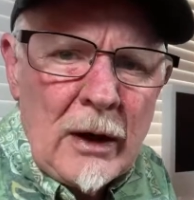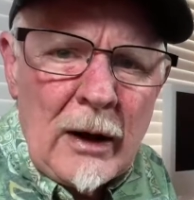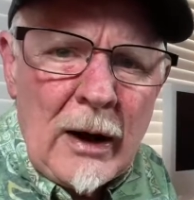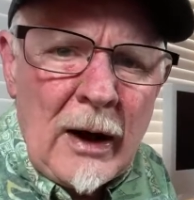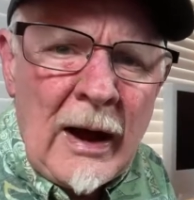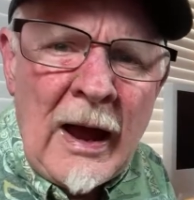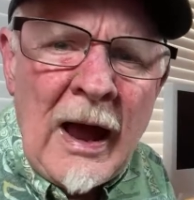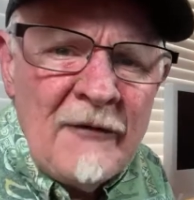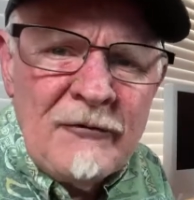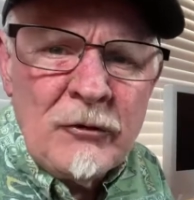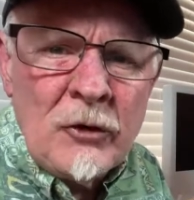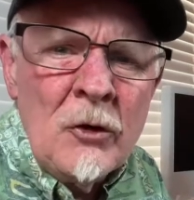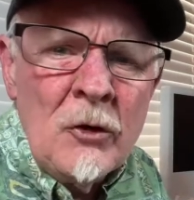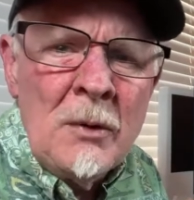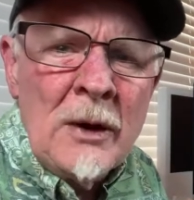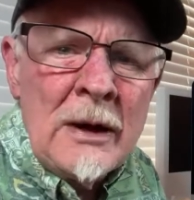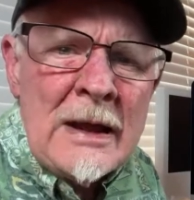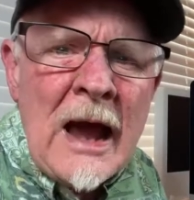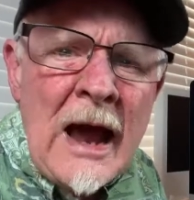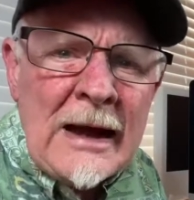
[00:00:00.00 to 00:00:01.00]
have too
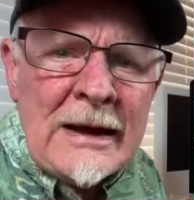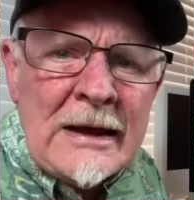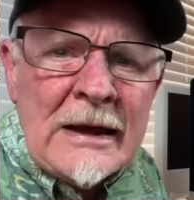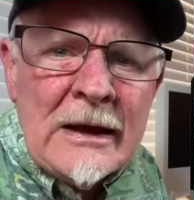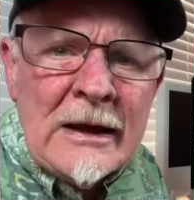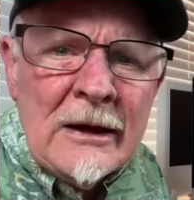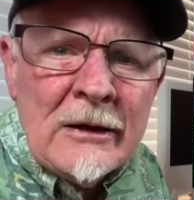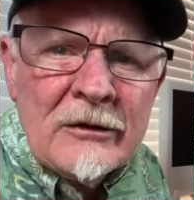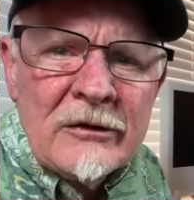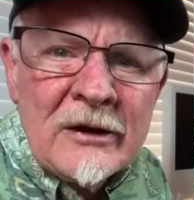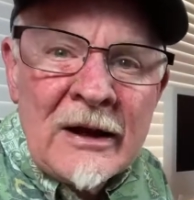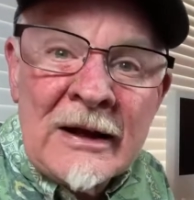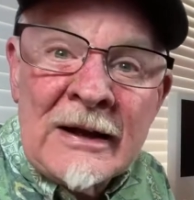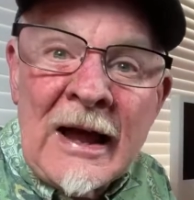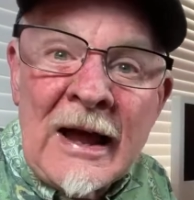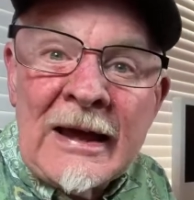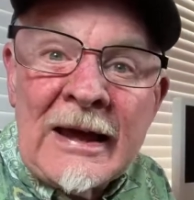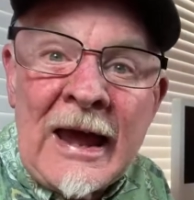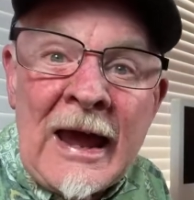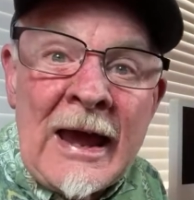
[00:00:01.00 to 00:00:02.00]
many ideas and
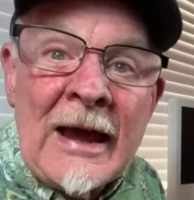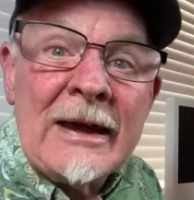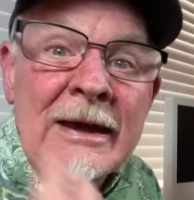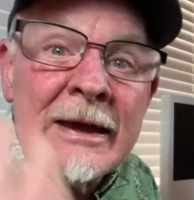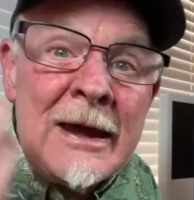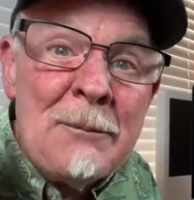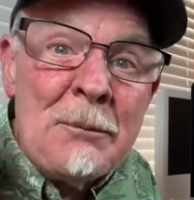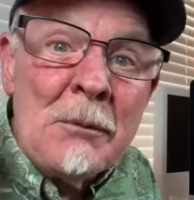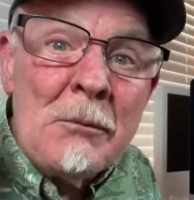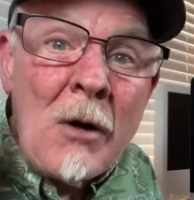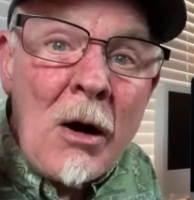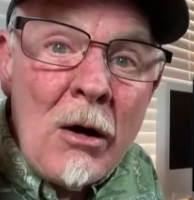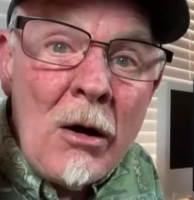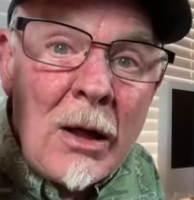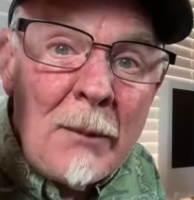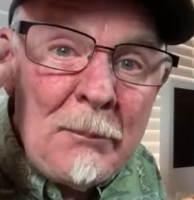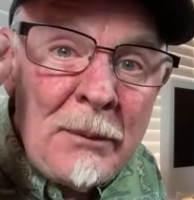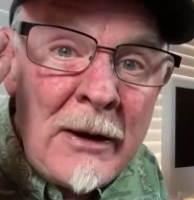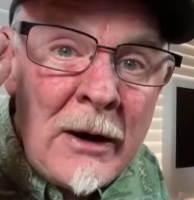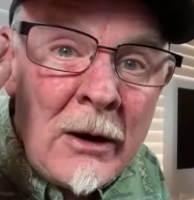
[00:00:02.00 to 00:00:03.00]
I can't keep them all
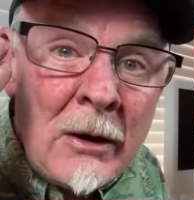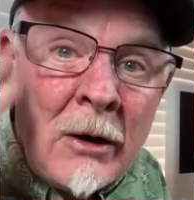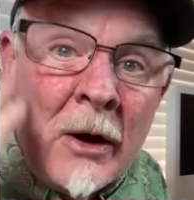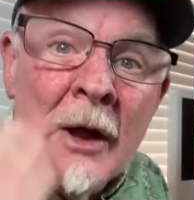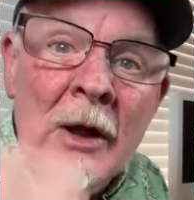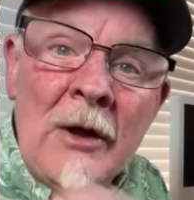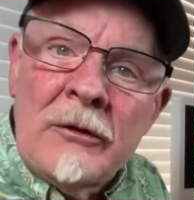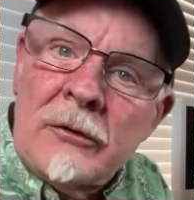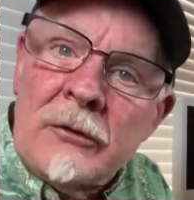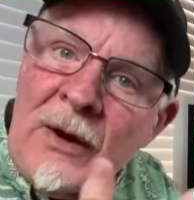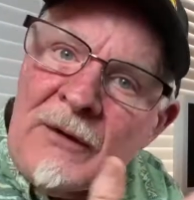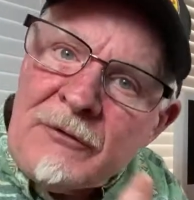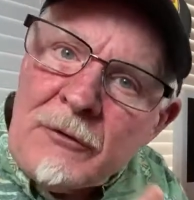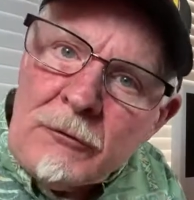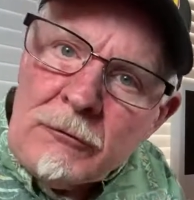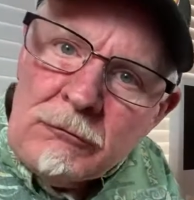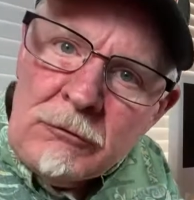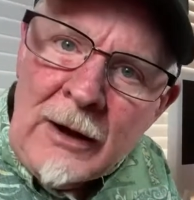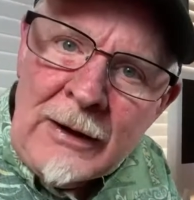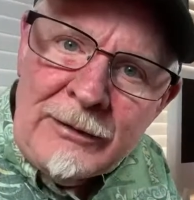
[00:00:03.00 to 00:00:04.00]
up here, so I have to
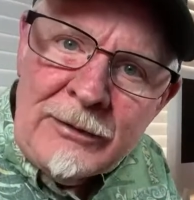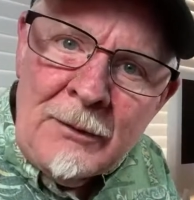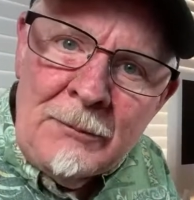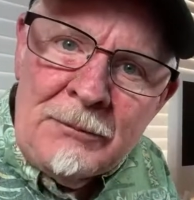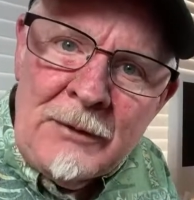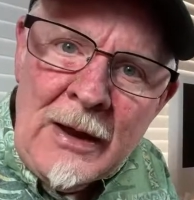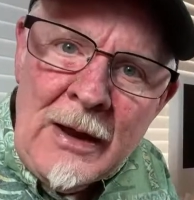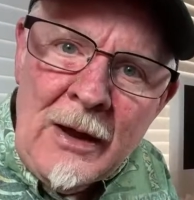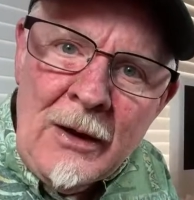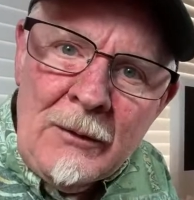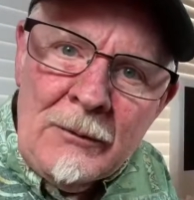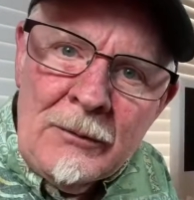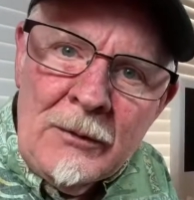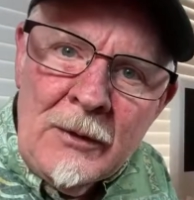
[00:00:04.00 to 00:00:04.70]
write them down.